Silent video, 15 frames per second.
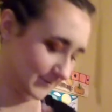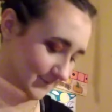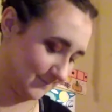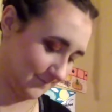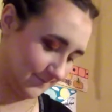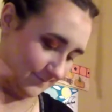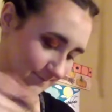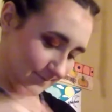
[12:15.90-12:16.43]

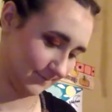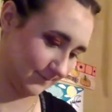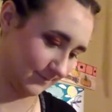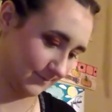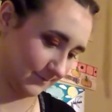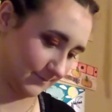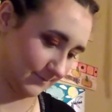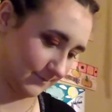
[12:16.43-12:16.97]

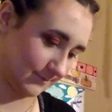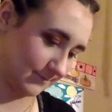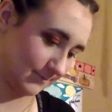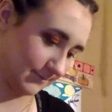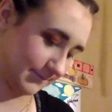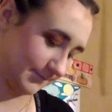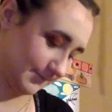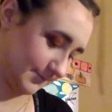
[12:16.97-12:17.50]

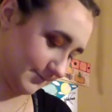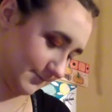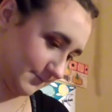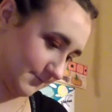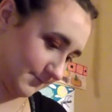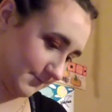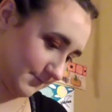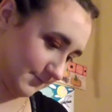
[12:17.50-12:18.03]

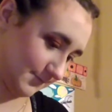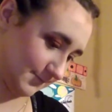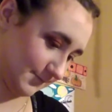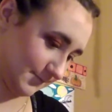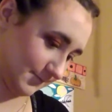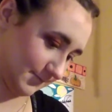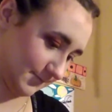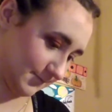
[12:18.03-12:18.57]

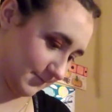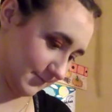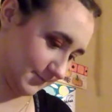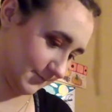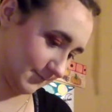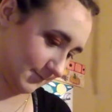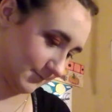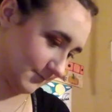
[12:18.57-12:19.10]

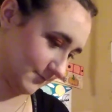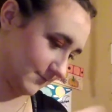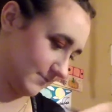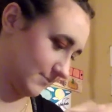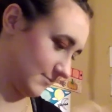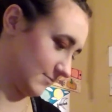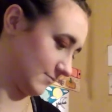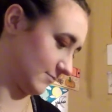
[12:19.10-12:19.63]

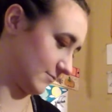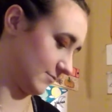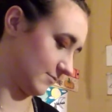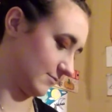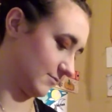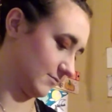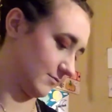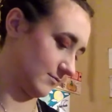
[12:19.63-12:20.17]

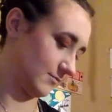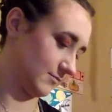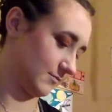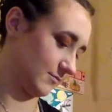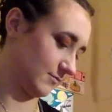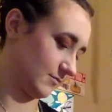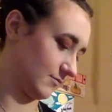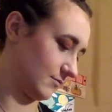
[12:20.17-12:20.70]

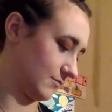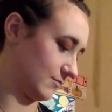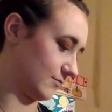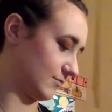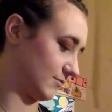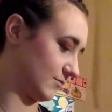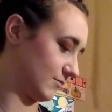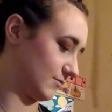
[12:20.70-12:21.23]

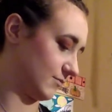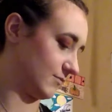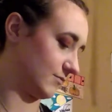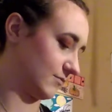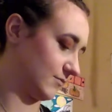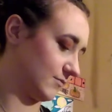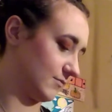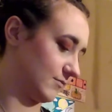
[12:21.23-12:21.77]

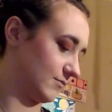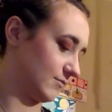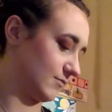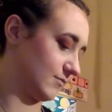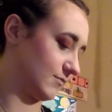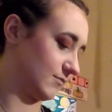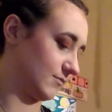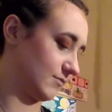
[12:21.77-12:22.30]

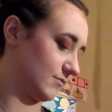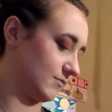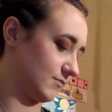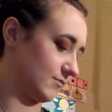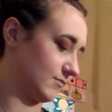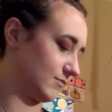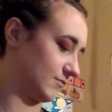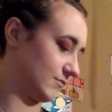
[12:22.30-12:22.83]

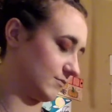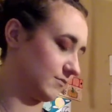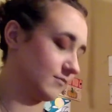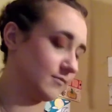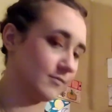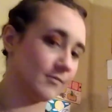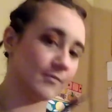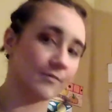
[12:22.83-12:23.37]

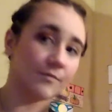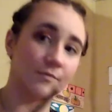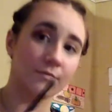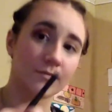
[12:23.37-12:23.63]
[no speech]